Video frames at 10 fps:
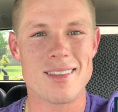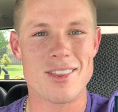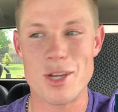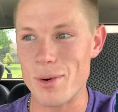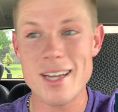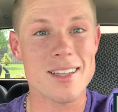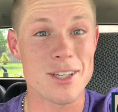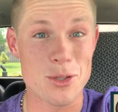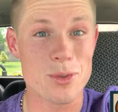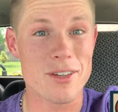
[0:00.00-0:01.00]
theoretically
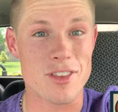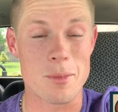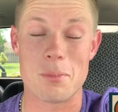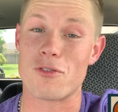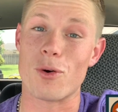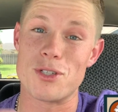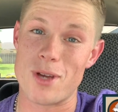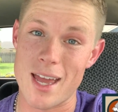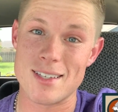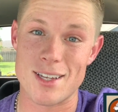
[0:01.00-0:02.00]
you lift them up. Of course, you
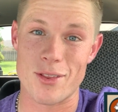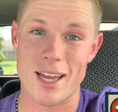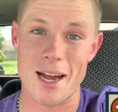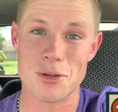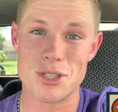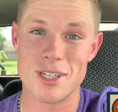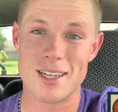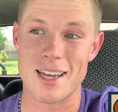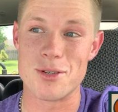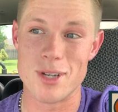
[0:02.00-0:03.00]
can sit on the couch
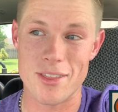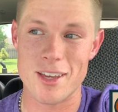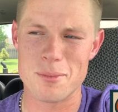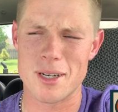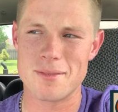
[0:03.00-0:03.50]
and do nothing, but